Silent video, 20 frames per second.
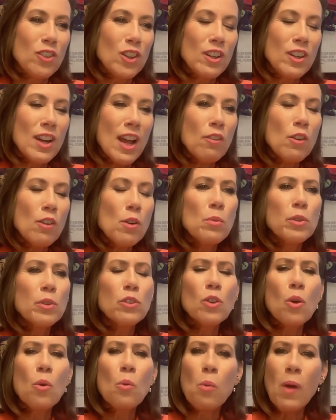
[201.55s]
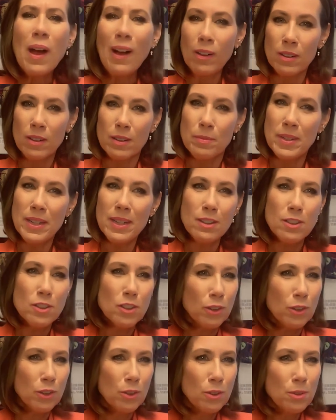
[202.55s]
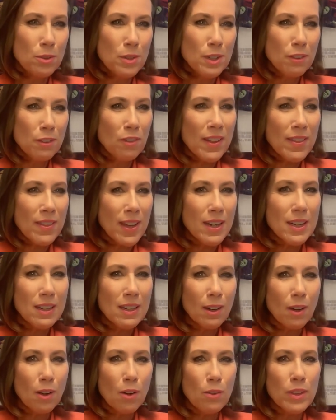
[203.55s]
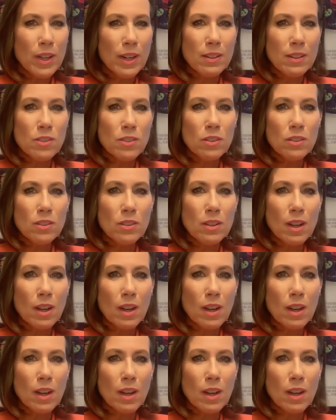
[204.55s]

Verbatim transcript: it everyone was so welcoming too. Do you find that, Nico? Yeah. That just